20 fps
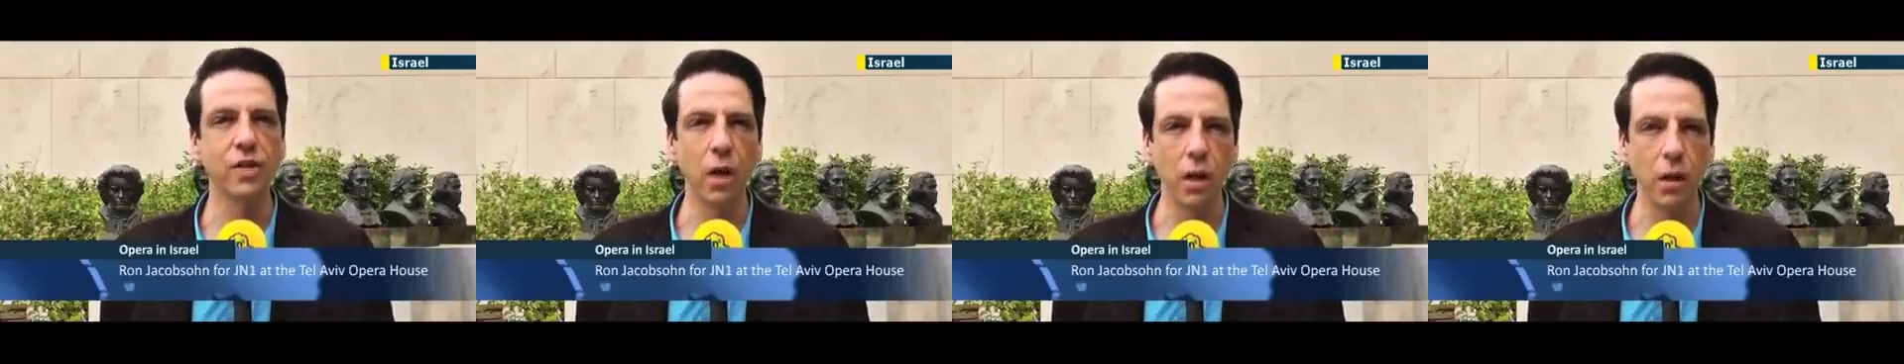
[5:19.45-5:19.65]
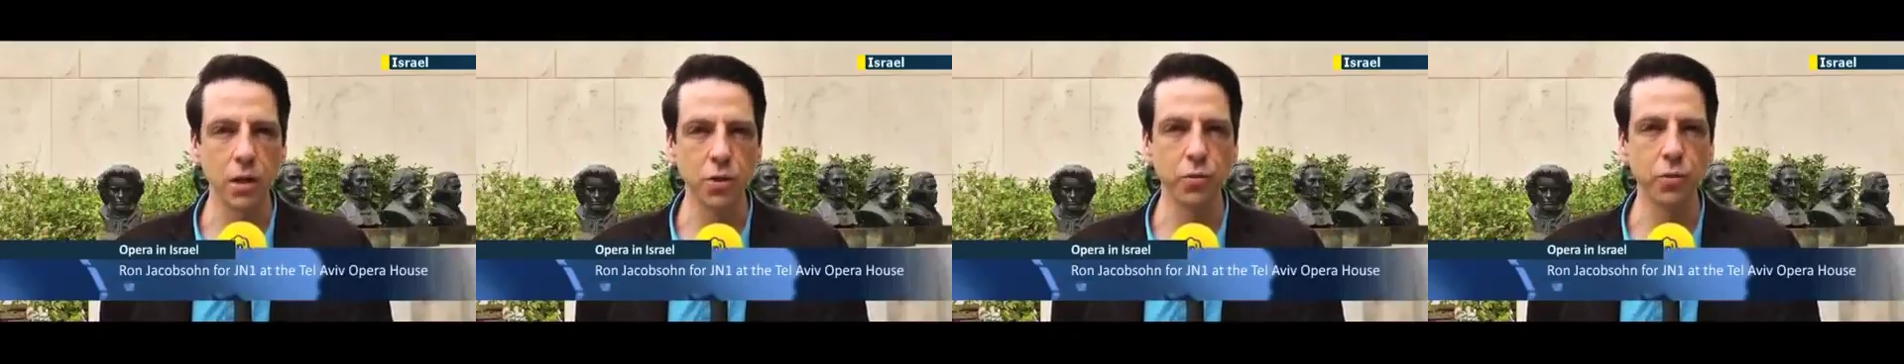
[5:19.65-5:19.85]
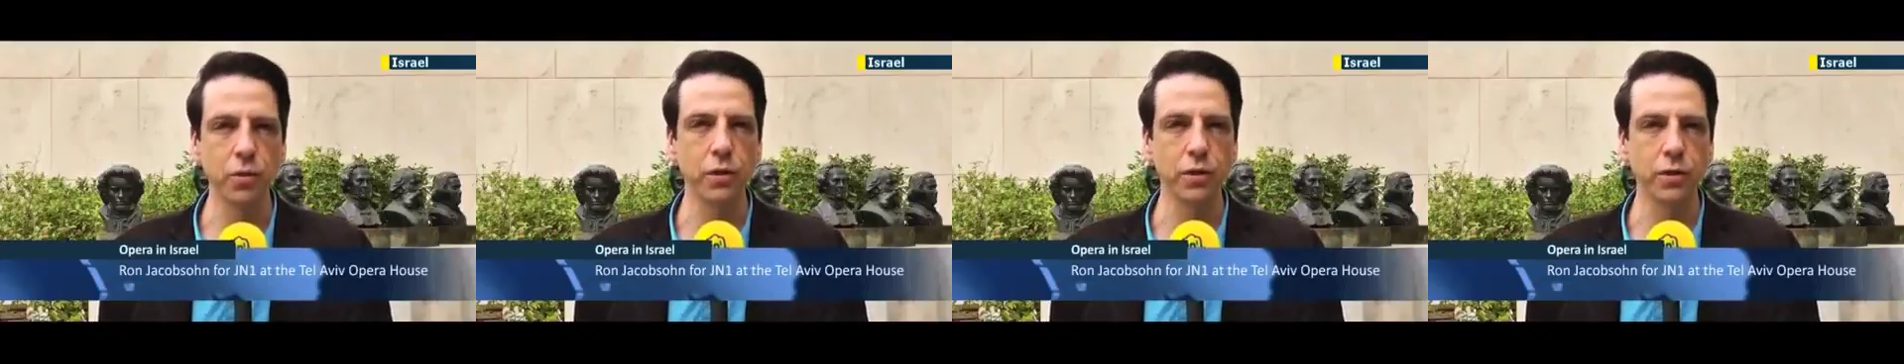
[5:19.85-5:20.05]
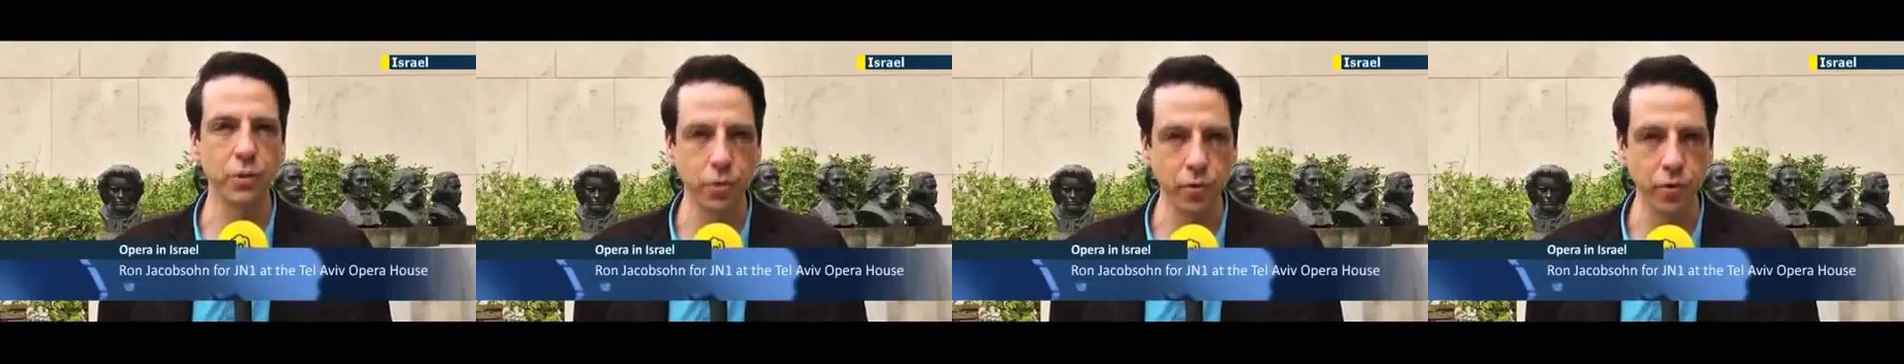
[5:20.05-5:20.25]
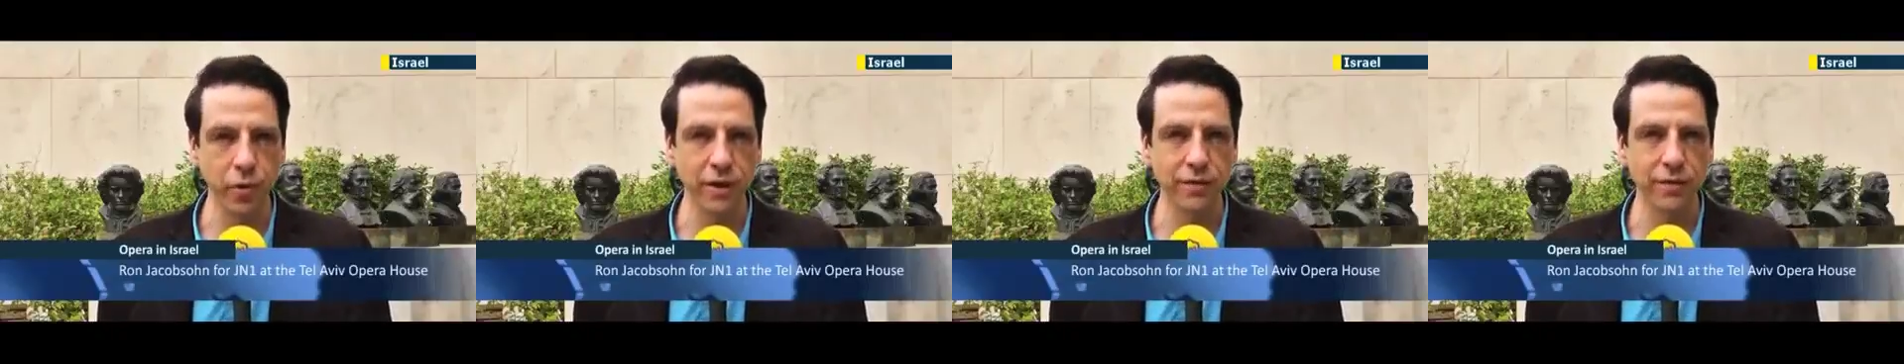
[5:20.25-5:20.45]
cultural
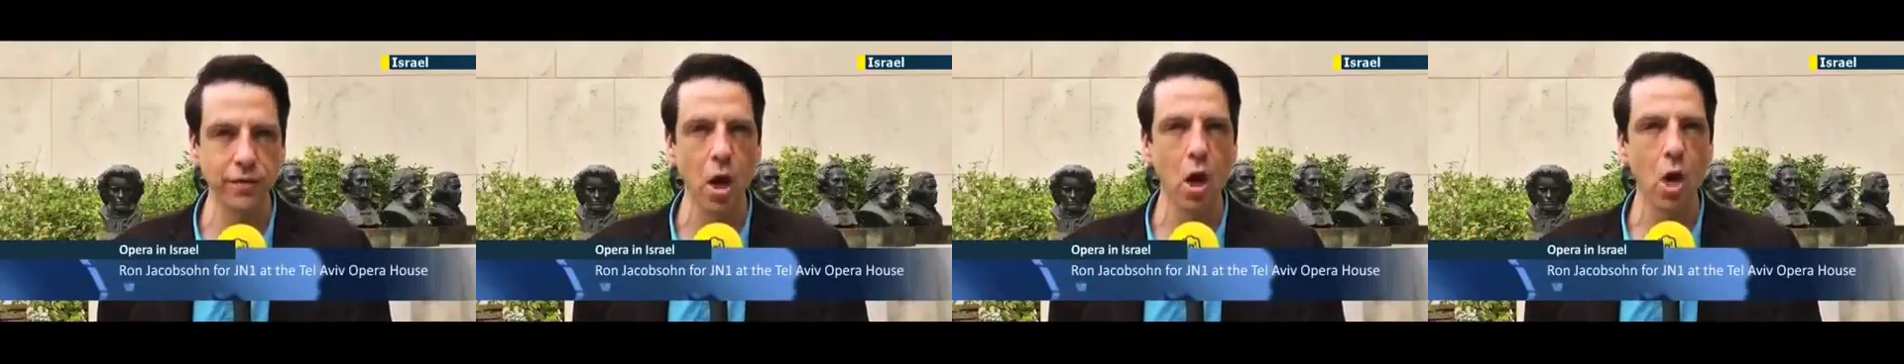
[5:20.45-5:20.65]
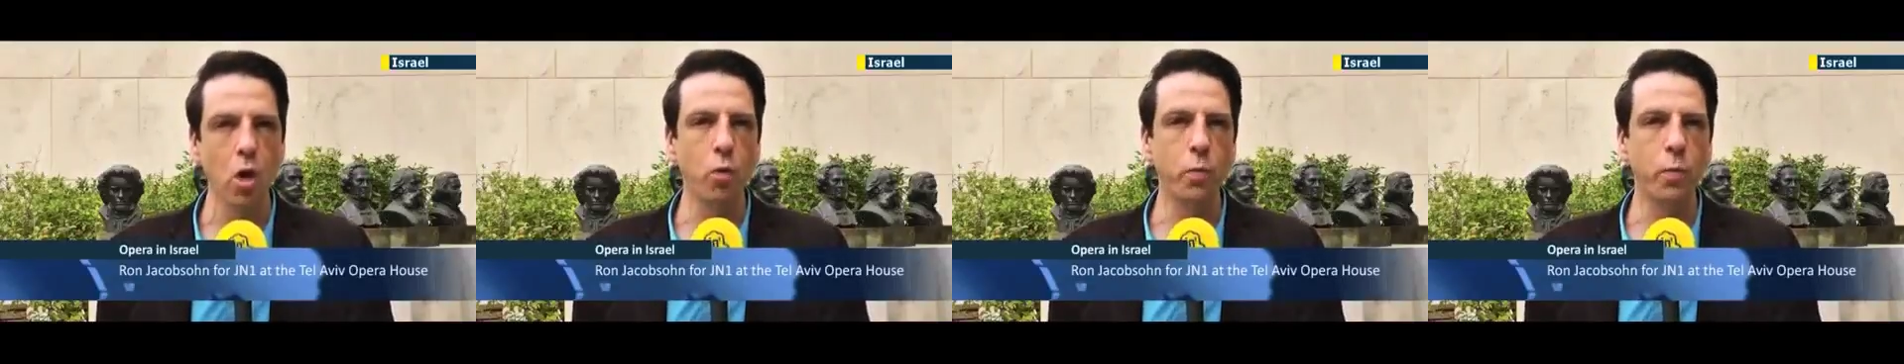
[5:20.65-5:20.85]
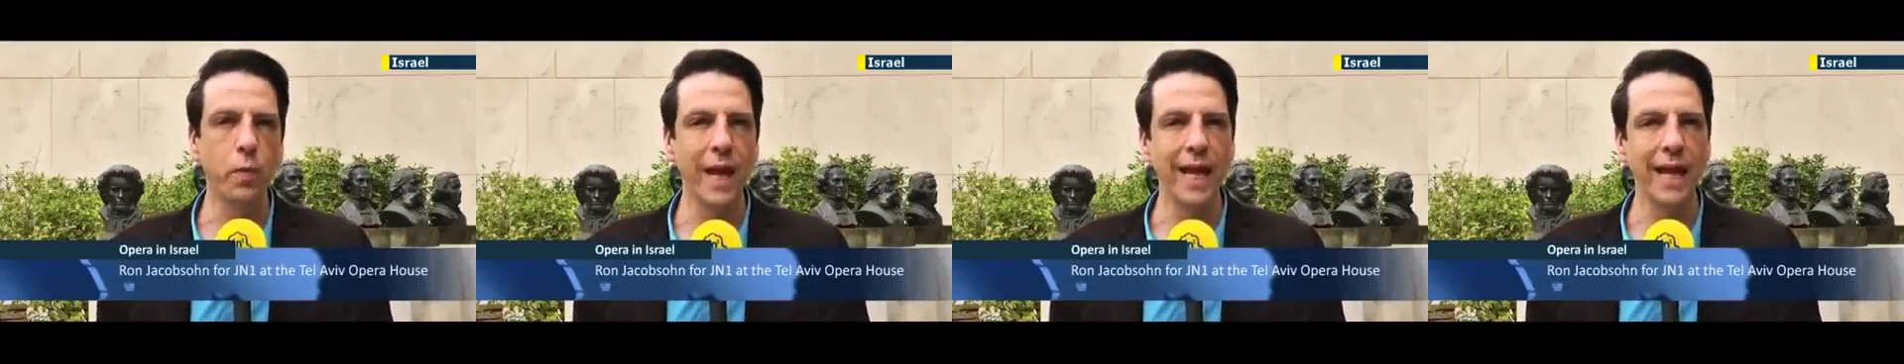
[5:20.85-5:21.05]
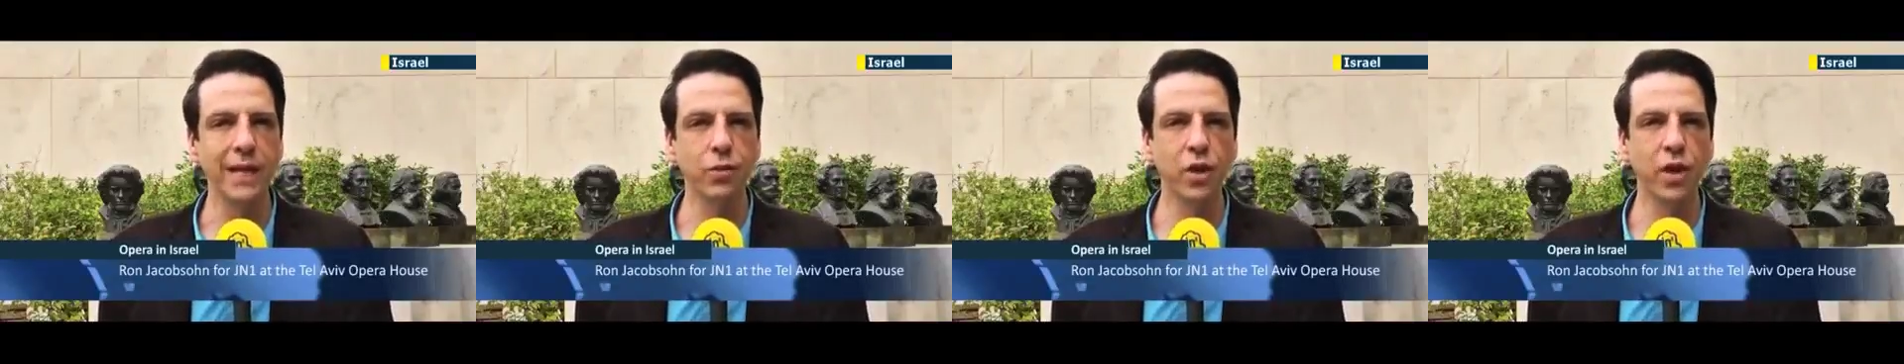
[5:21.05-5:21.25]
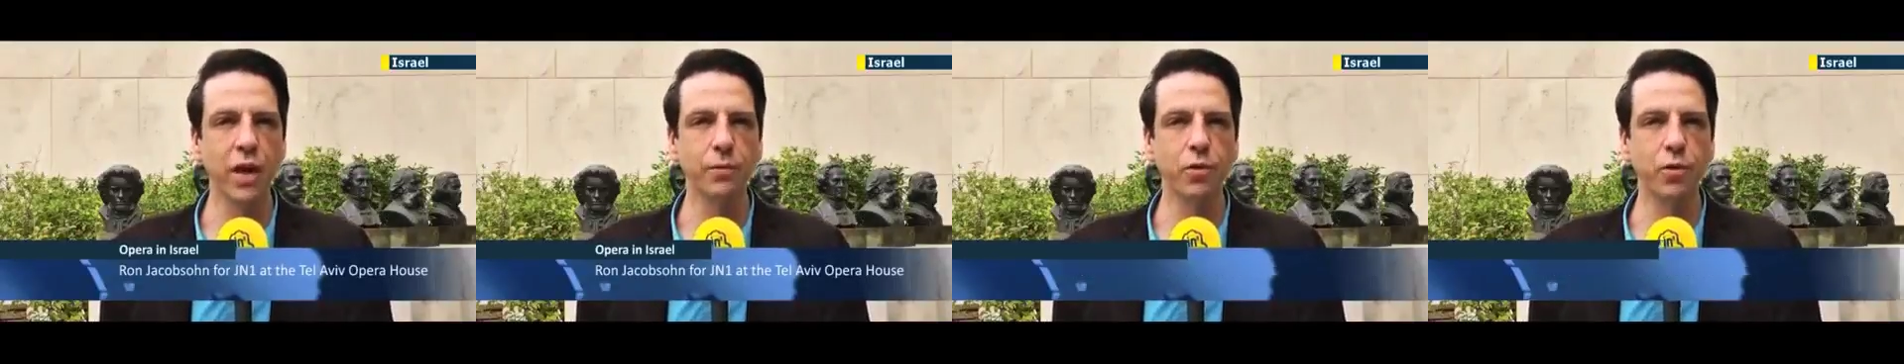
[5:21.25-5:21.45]
tourists who plan
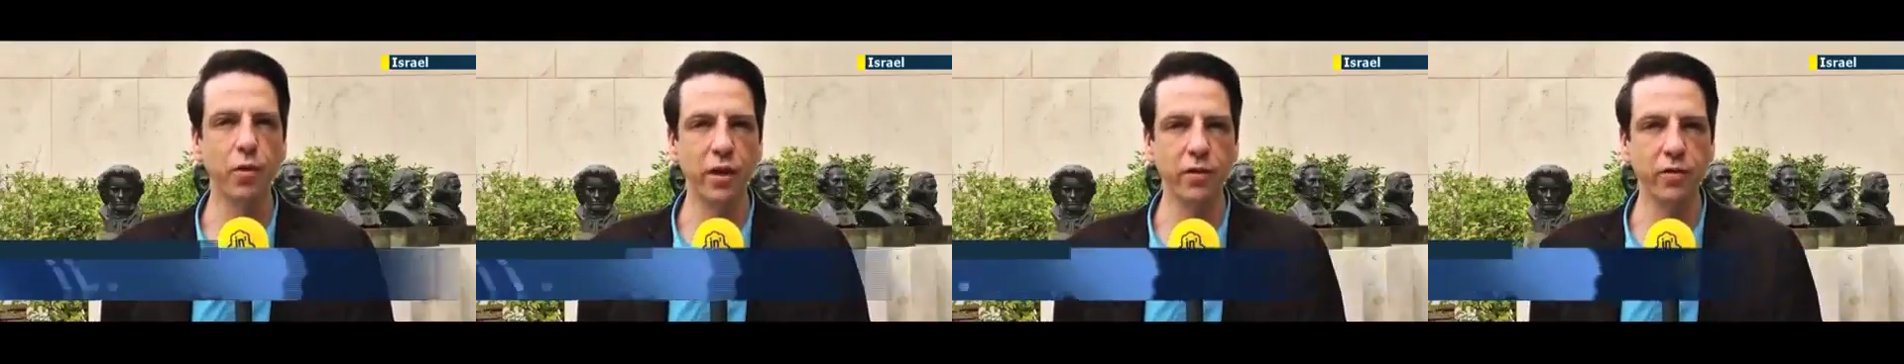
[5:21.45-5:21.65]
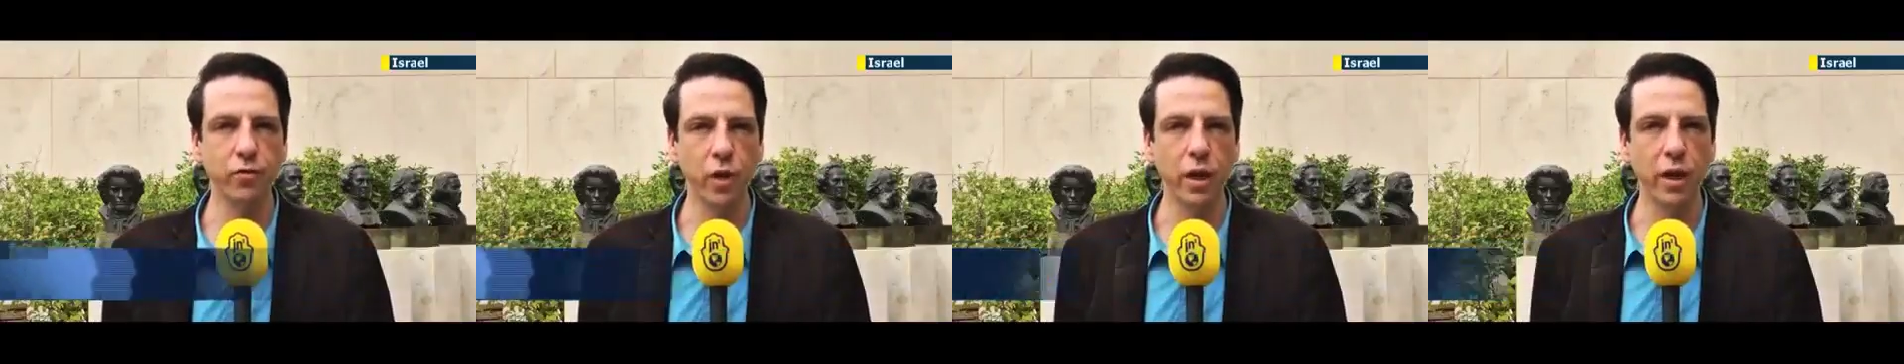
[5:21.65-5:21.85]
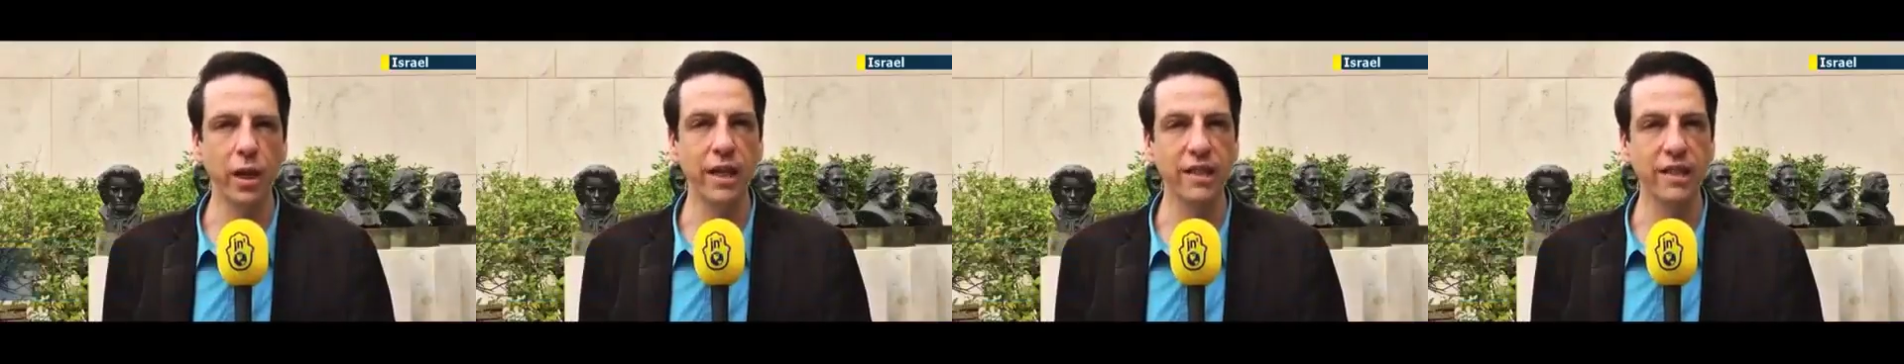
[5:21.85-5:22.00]
to come to Israel,